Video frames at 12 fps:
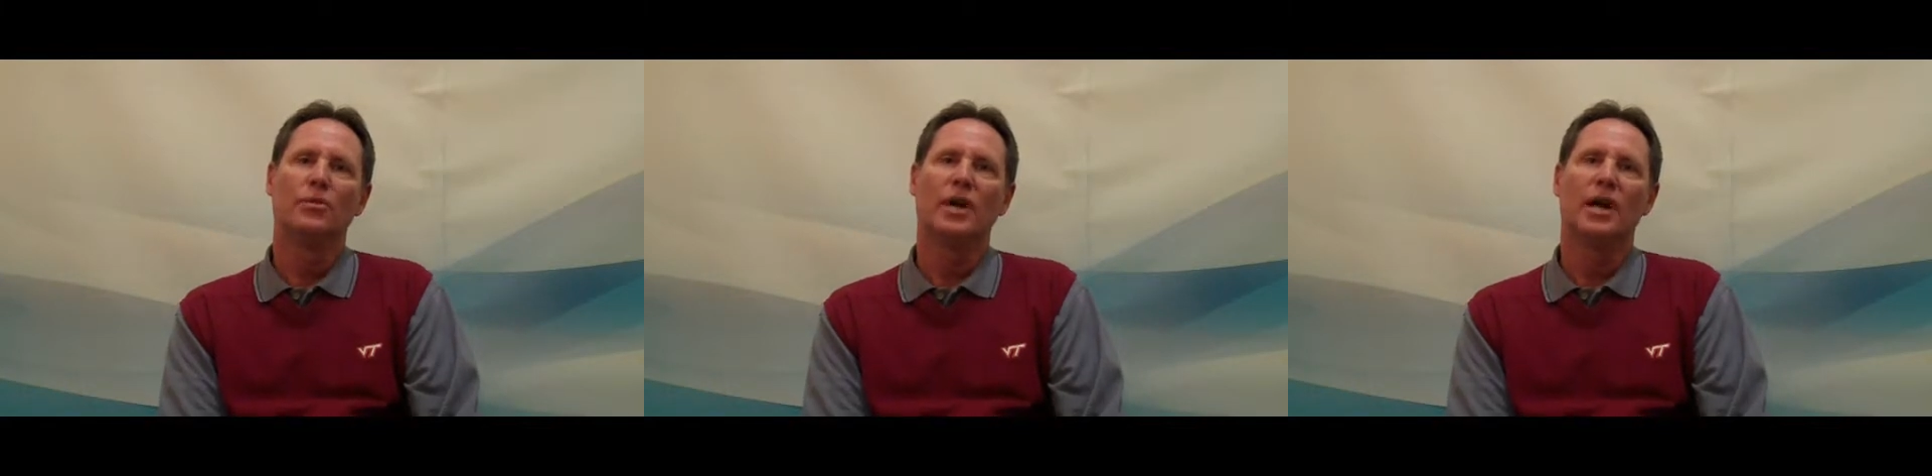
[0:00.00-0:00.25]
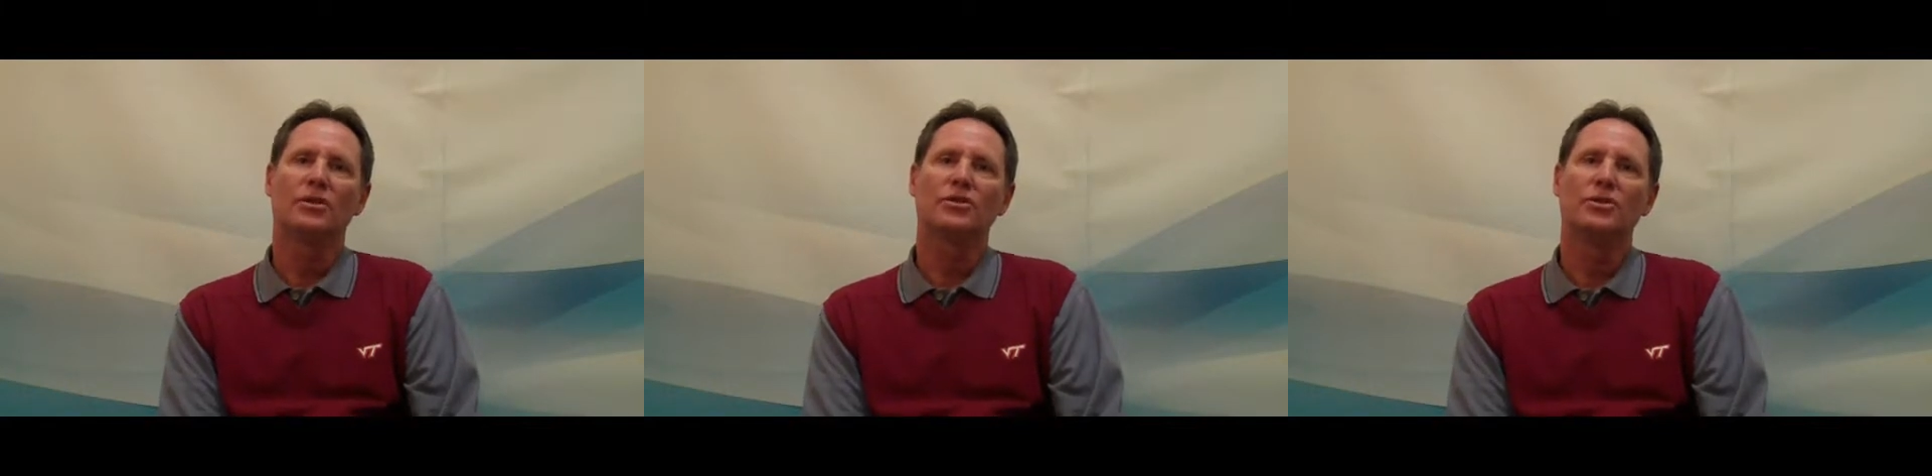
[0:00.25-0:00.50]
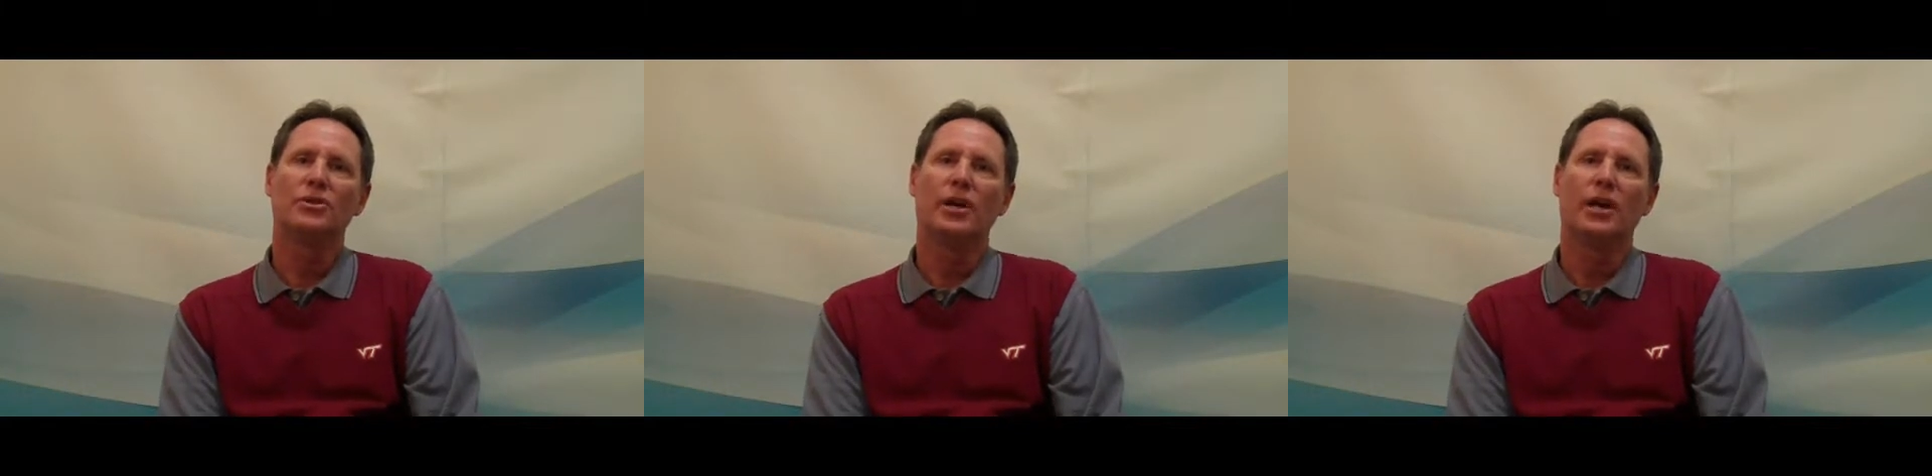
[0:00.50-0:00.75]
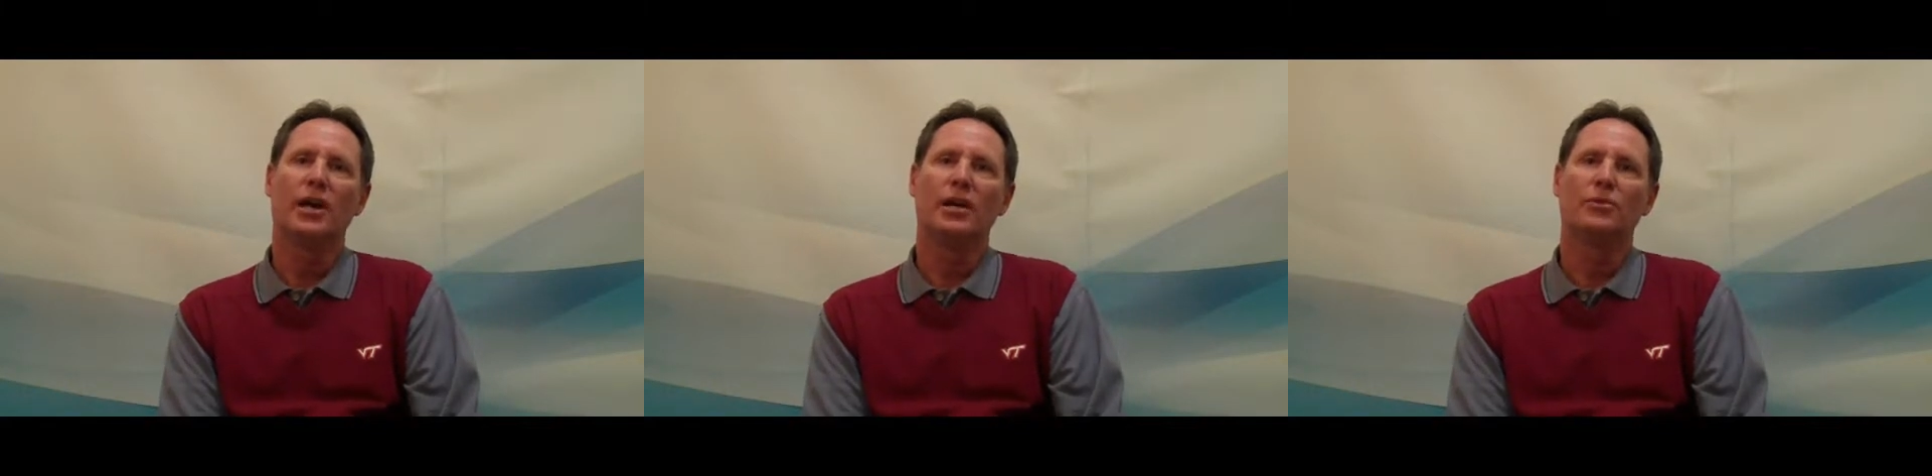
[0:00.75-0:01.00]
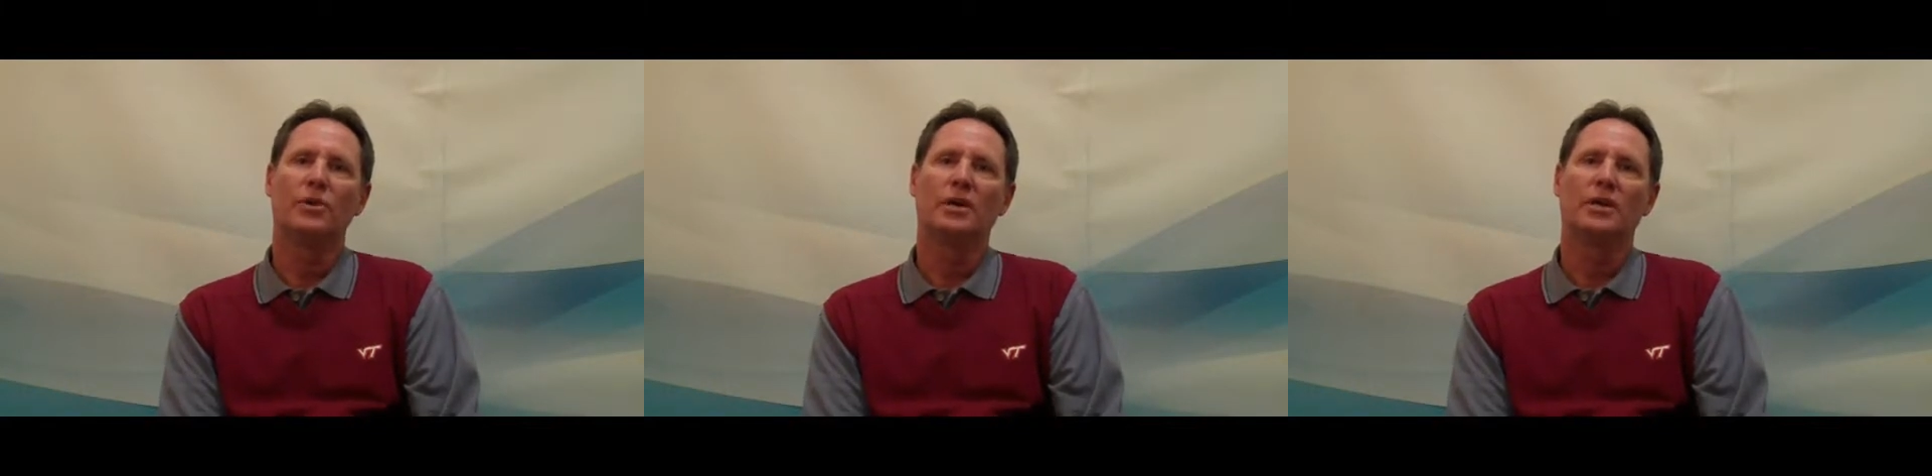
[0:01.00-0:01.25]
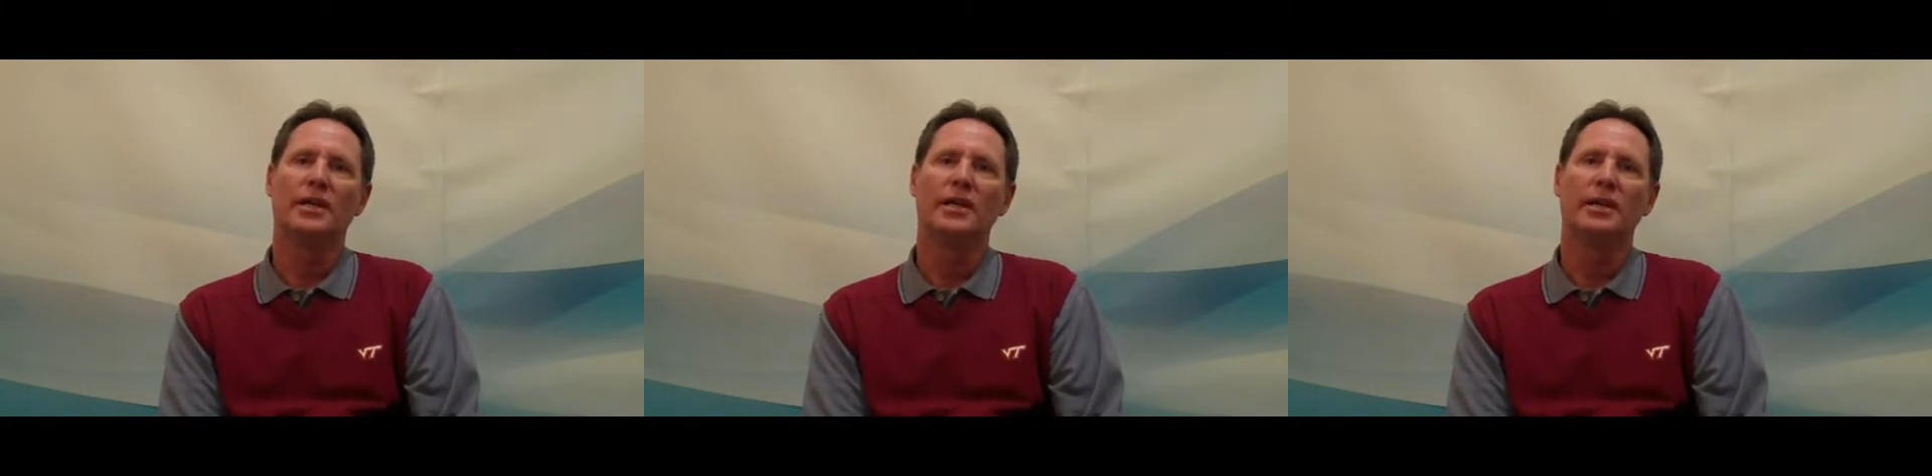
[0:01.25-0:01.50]
We also do area
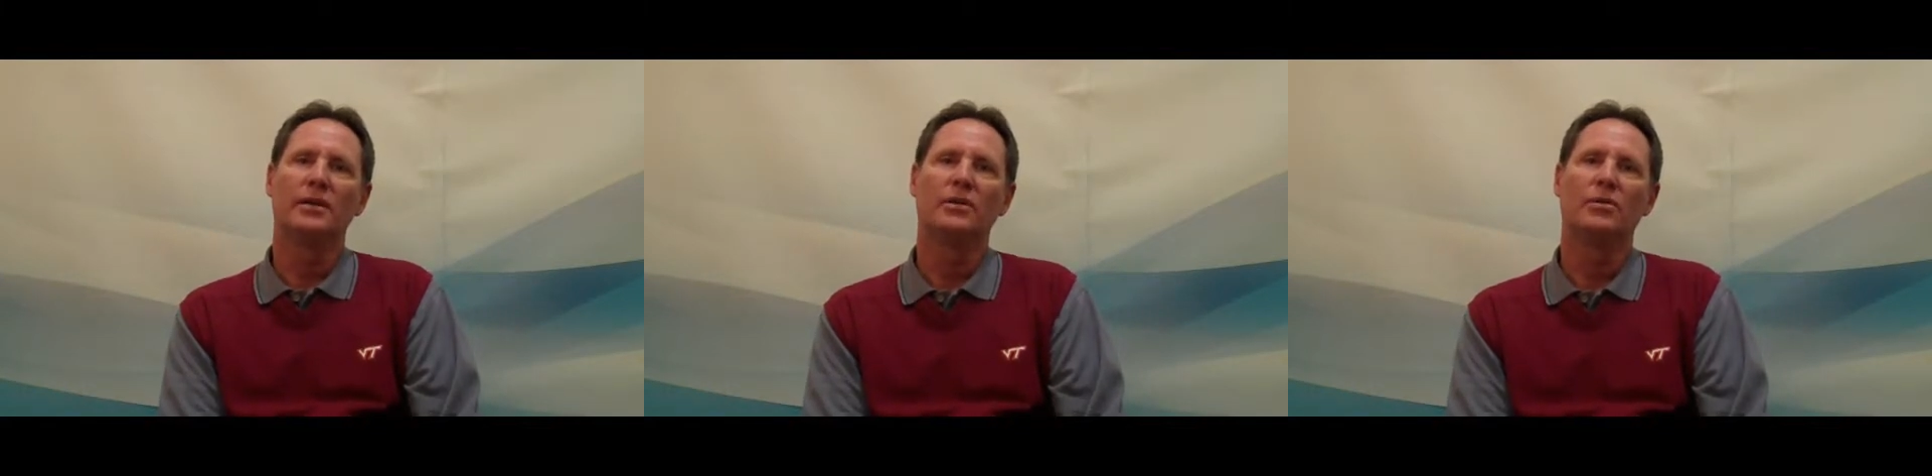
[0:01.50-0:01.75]
rug cleaning.